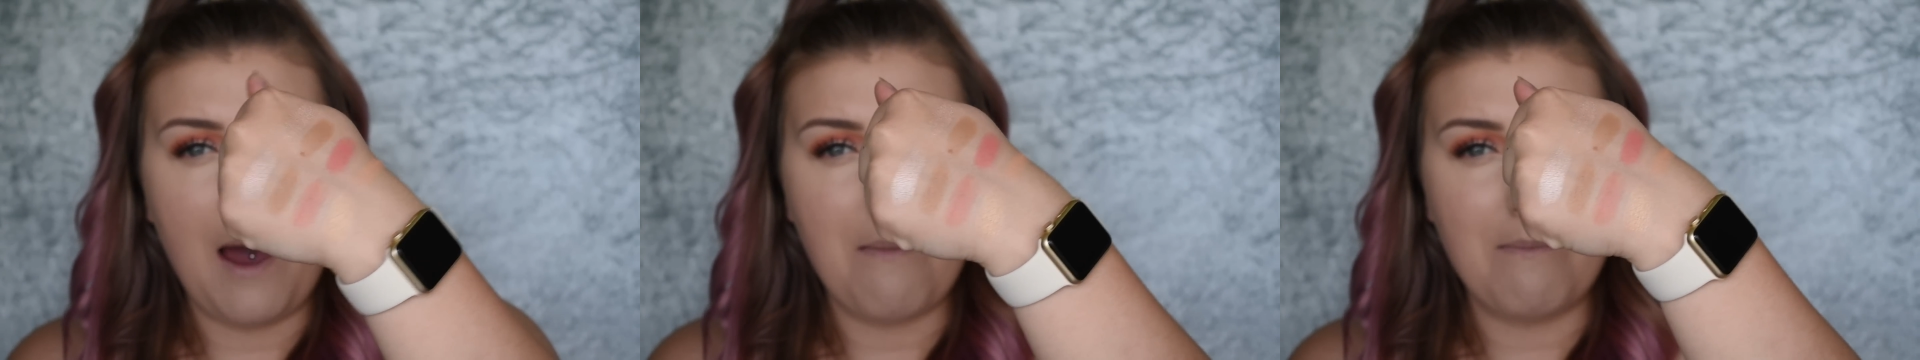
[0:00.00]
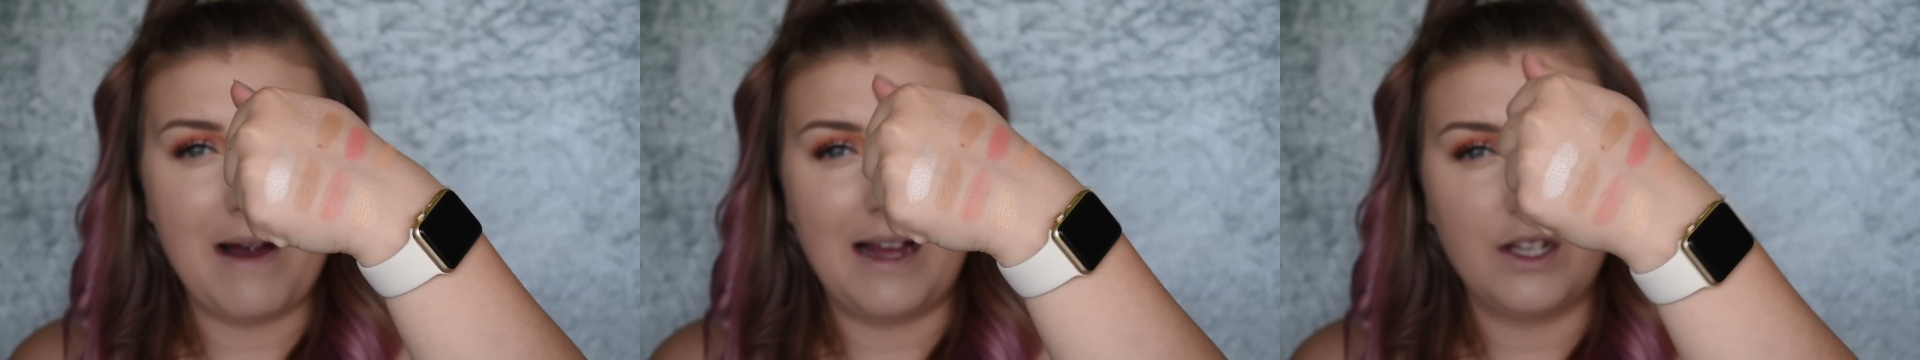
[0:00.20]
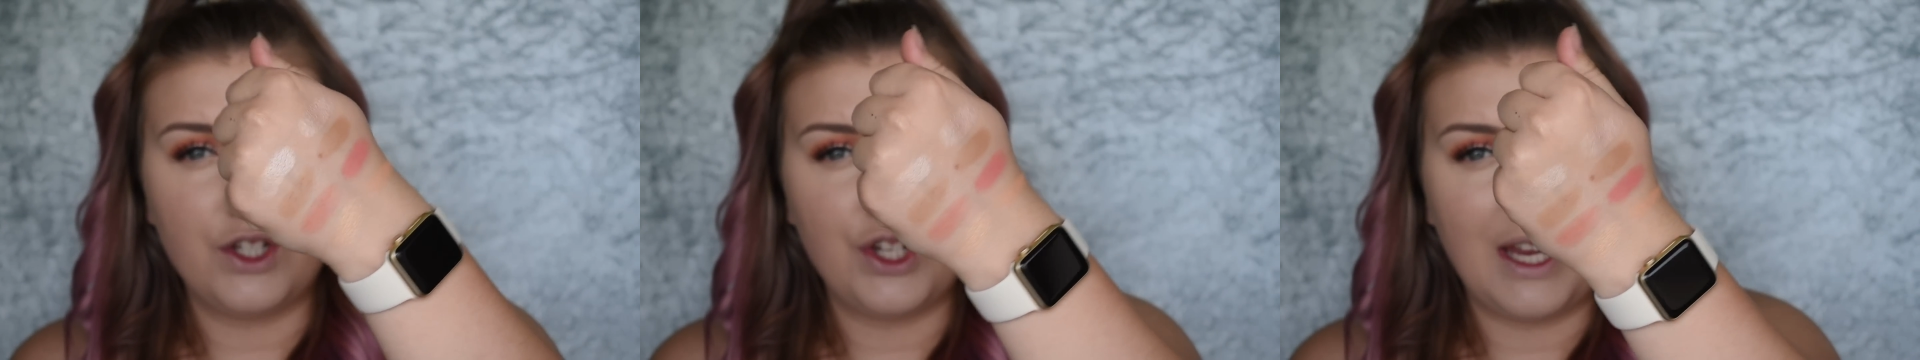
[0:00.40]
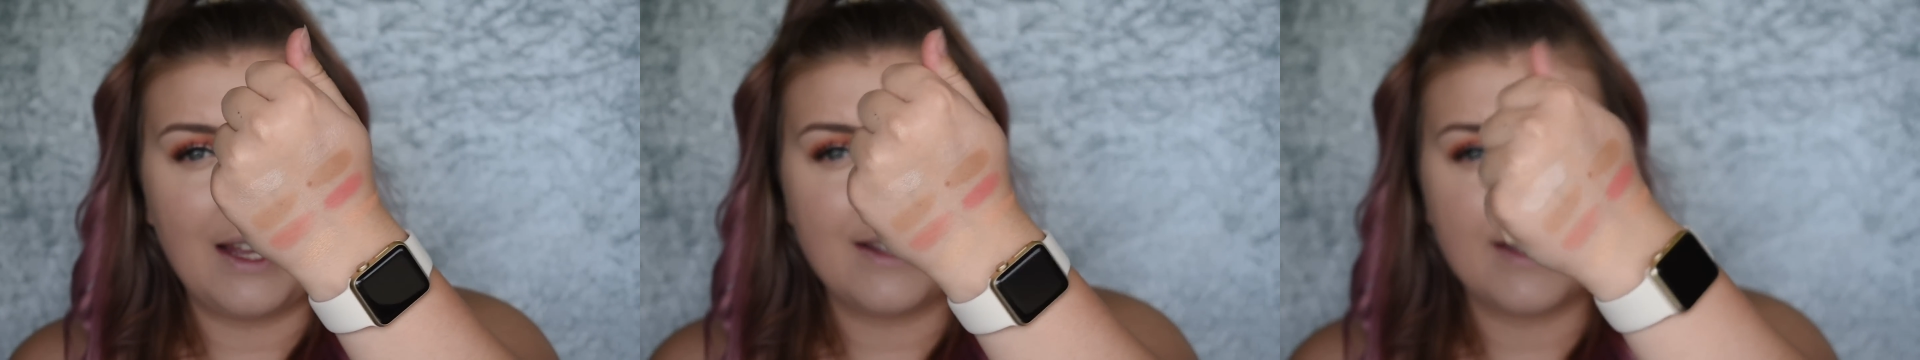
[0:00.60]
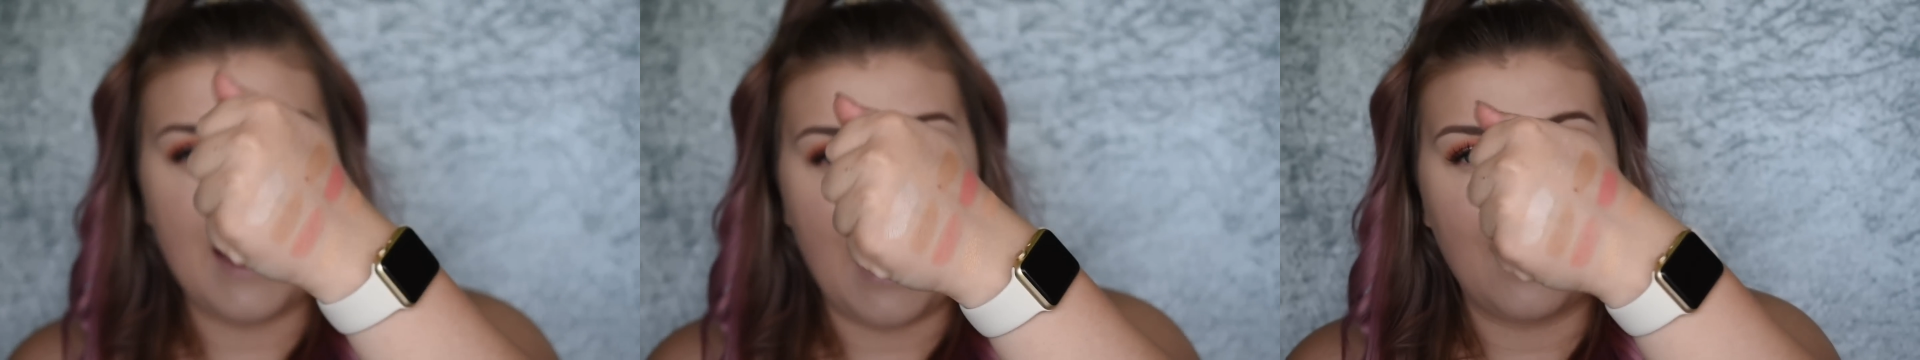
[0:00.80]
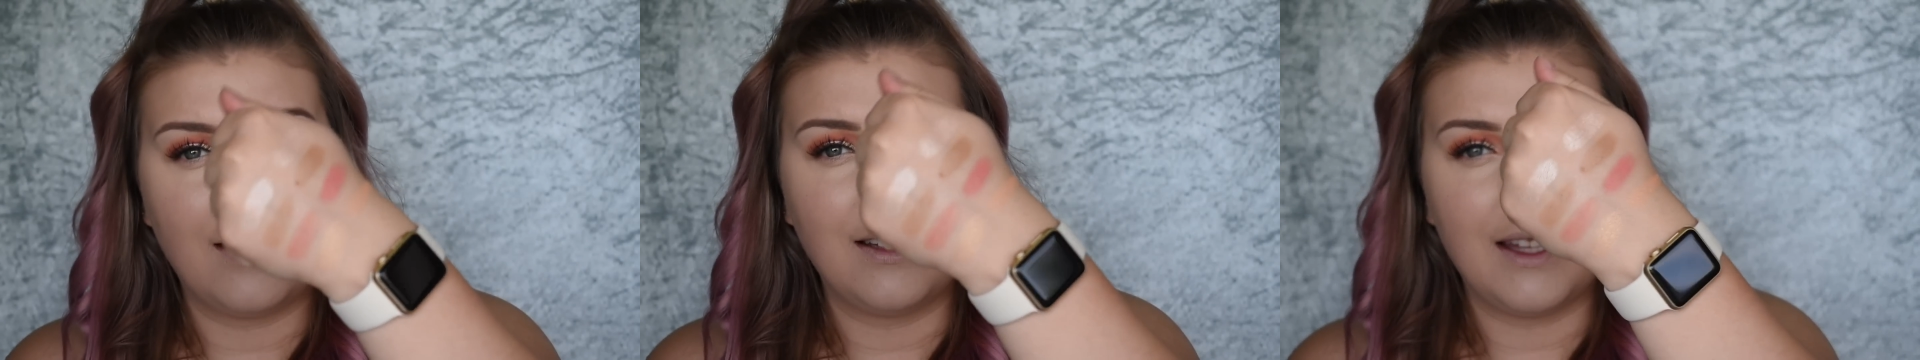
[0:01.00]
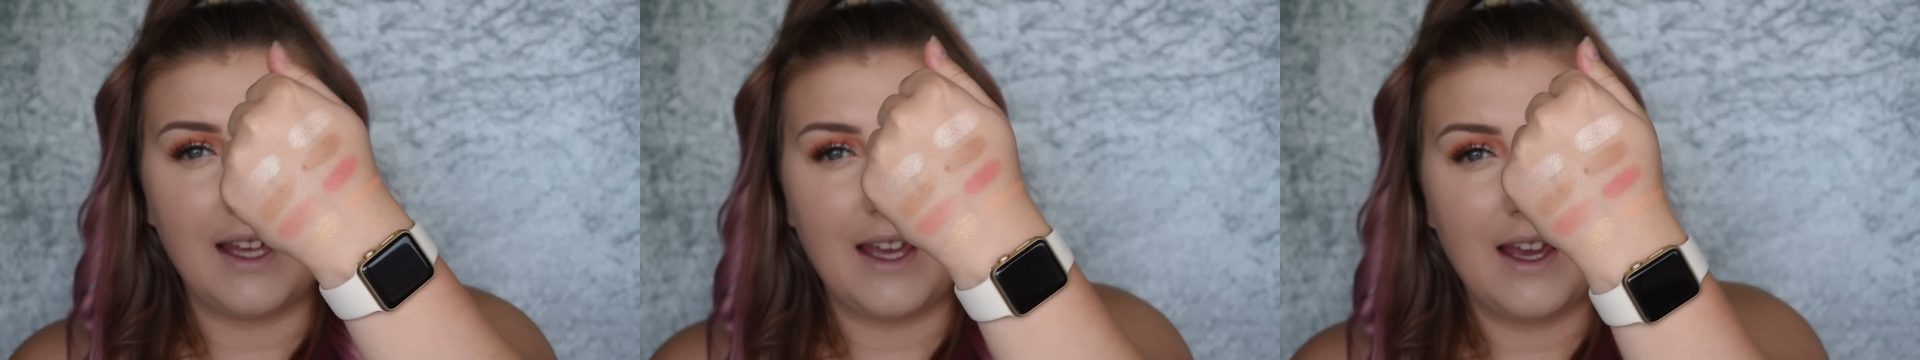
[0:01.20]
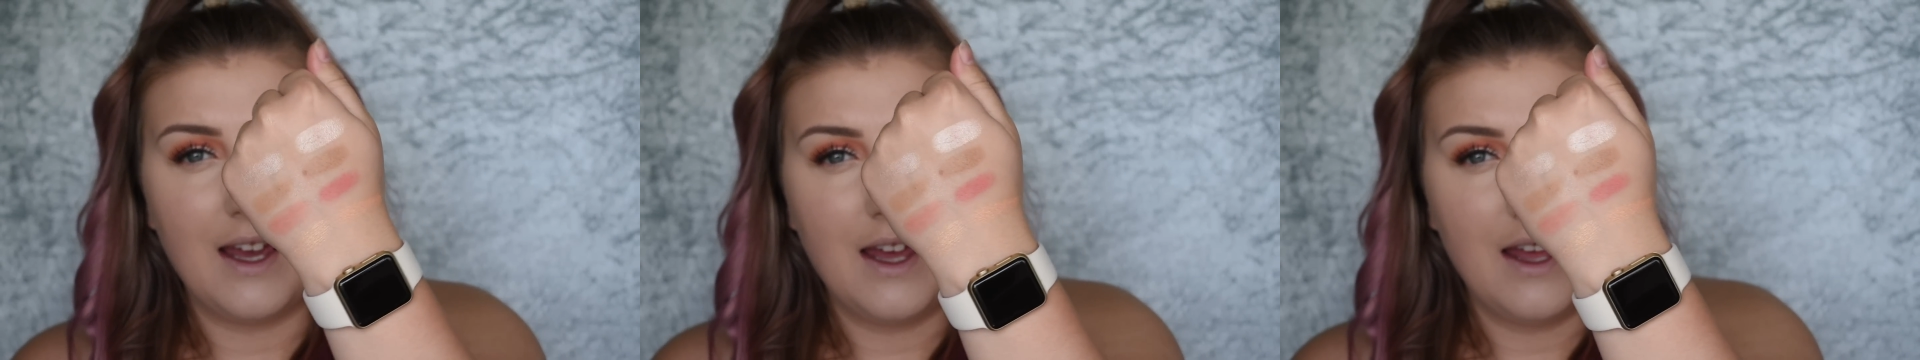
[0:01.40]
much
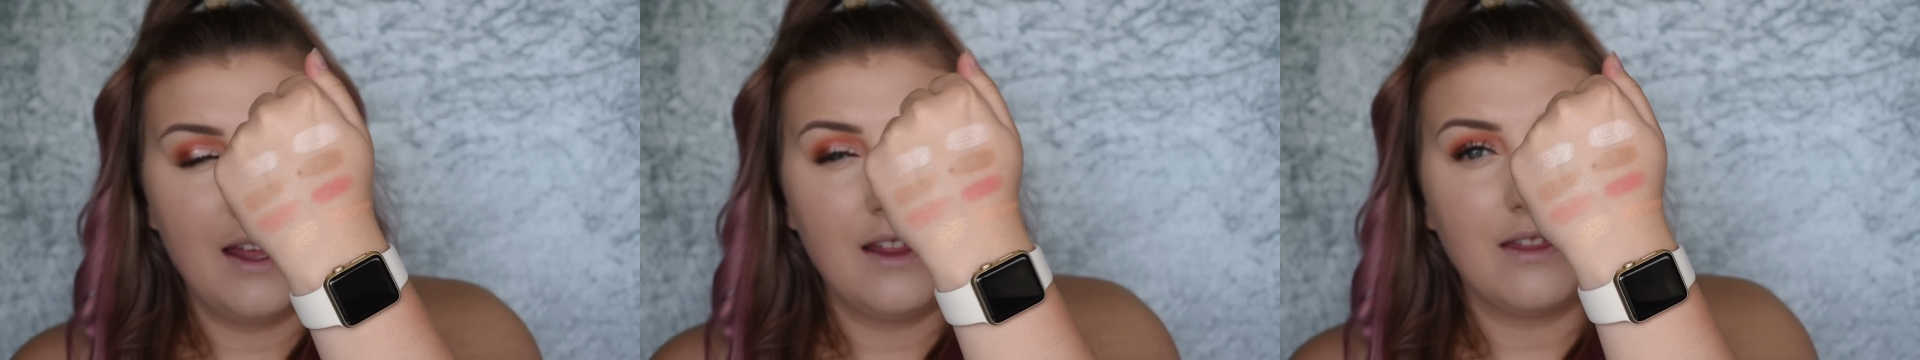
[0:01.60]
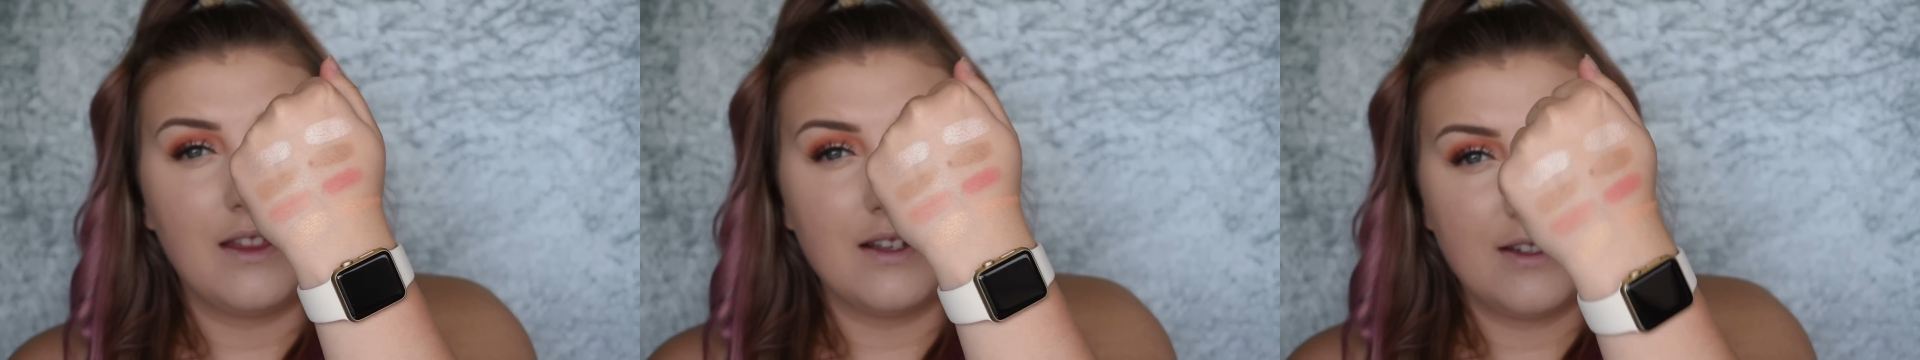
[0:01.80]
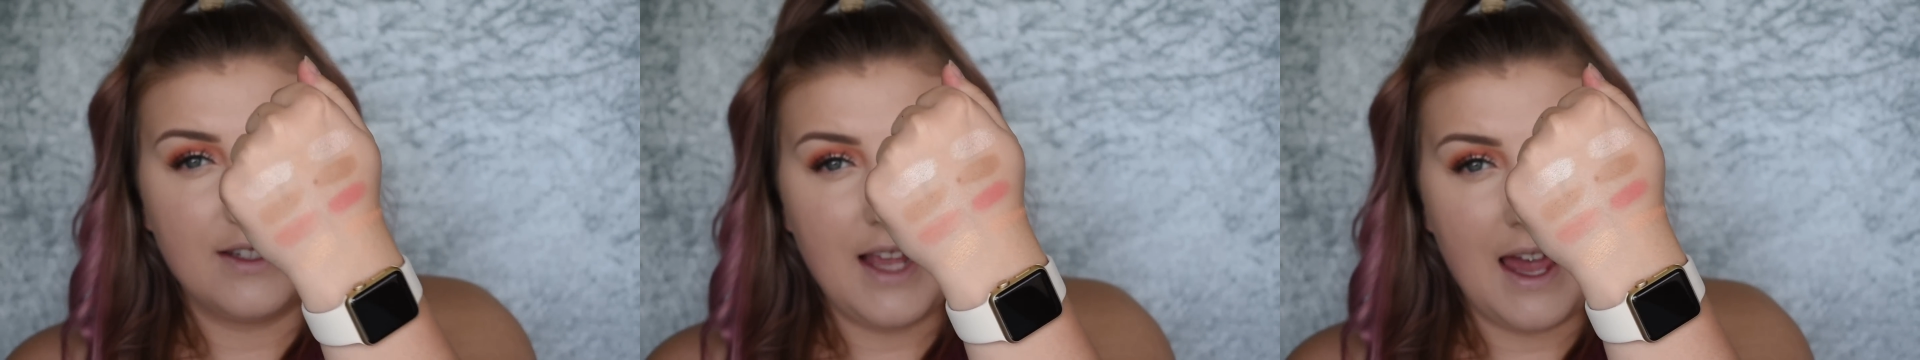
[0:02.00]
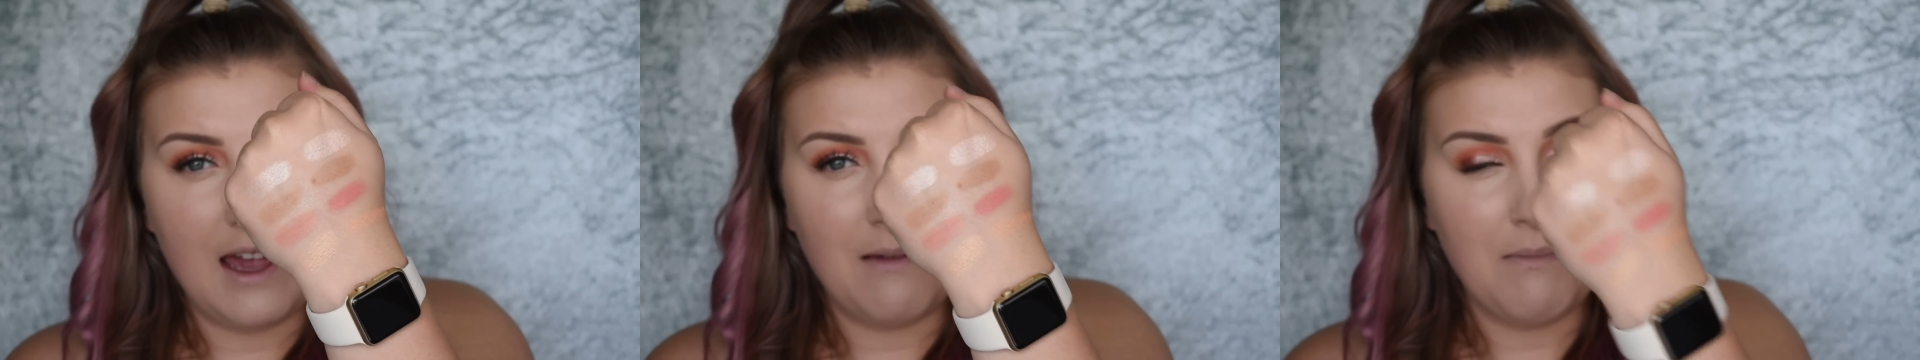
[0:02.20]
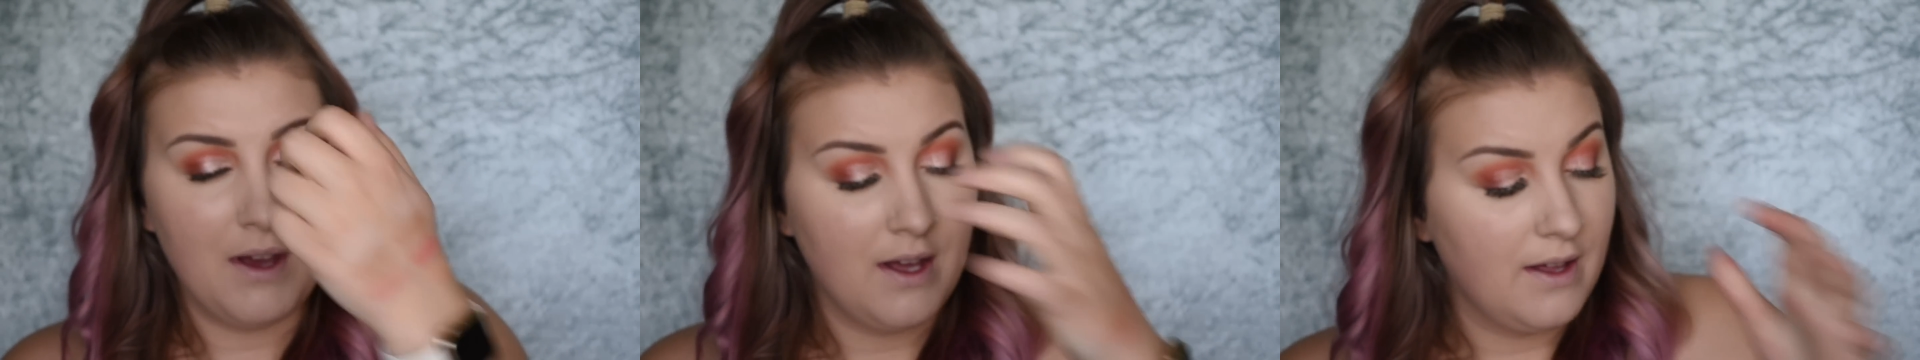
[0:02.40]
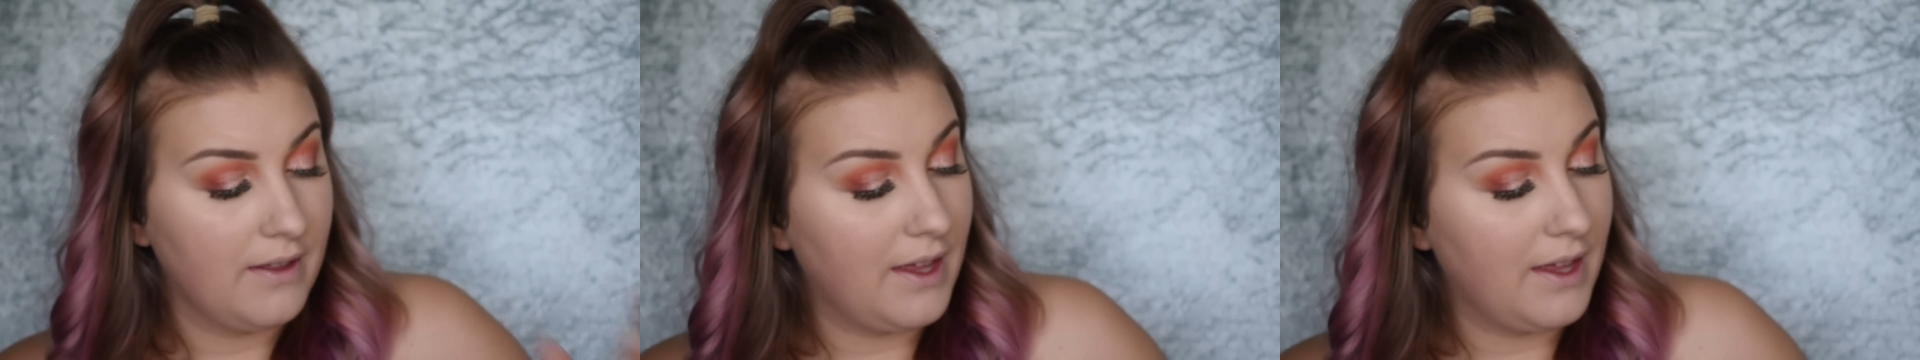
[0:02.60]
exactly the same.